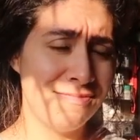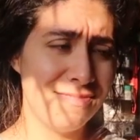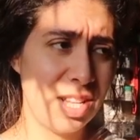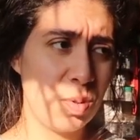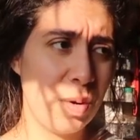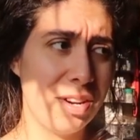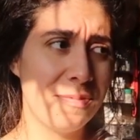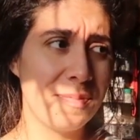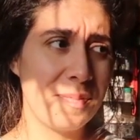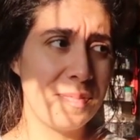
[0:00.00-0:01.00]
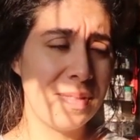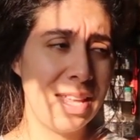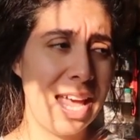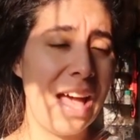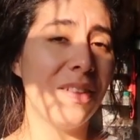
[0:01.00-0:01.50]
That's weird. I
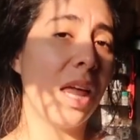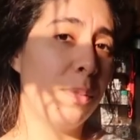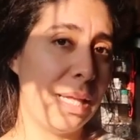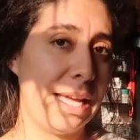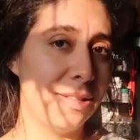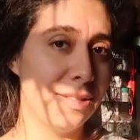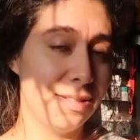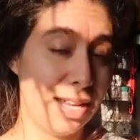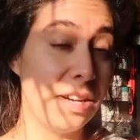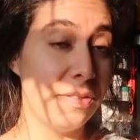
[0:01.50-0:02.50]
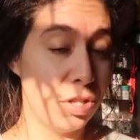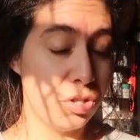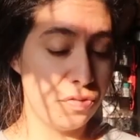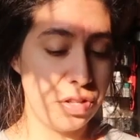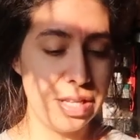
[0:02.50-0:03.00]
have a lot of plans and a
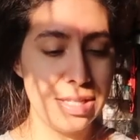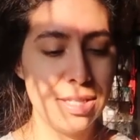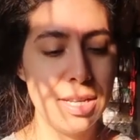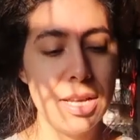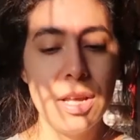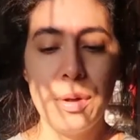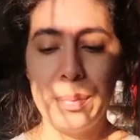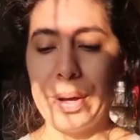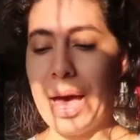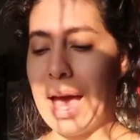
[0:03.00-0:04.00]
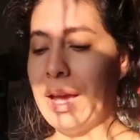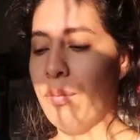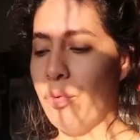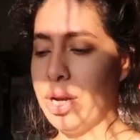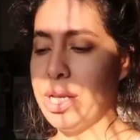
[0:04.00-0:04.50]
vision for this, but I
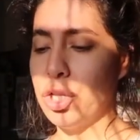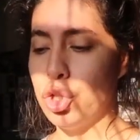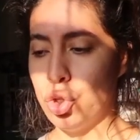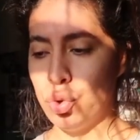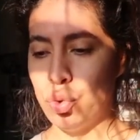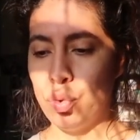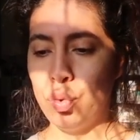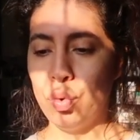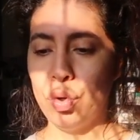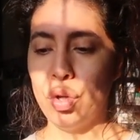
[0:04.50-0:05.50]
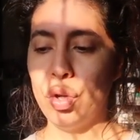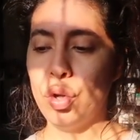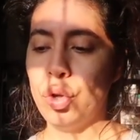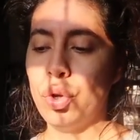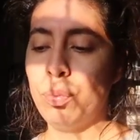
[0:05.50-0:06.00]
am ready to
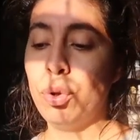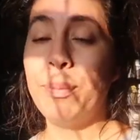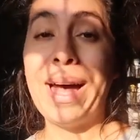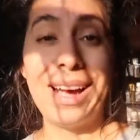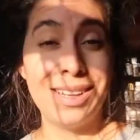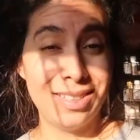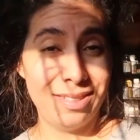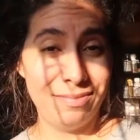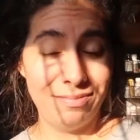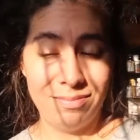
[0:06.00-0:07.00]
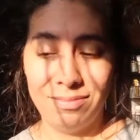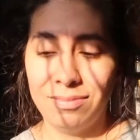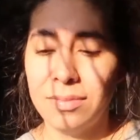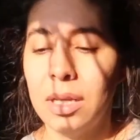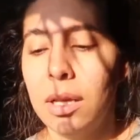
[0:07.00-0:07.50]
pull back
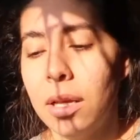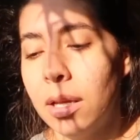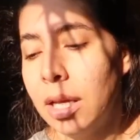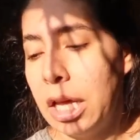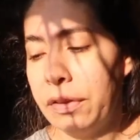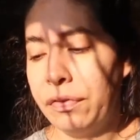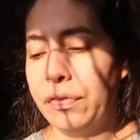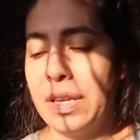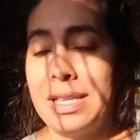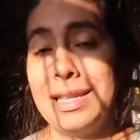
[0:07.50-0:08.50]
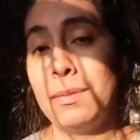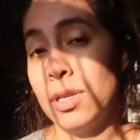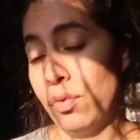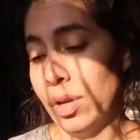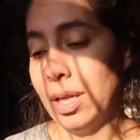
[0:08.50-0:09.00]
if it seems
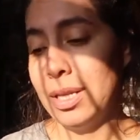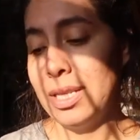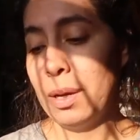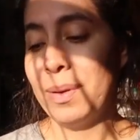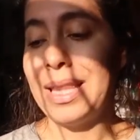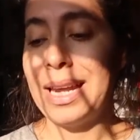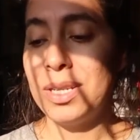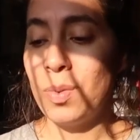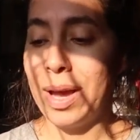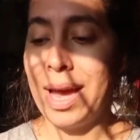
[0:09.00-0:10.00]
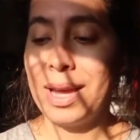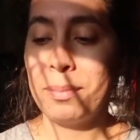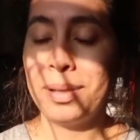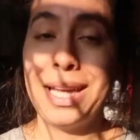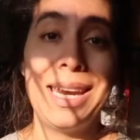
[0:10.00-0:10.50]
unrealistic, but that is why I am
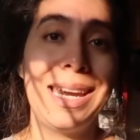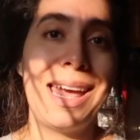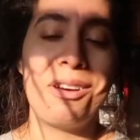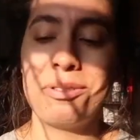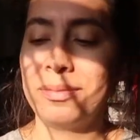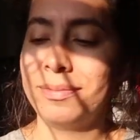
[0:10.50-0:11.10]
planning now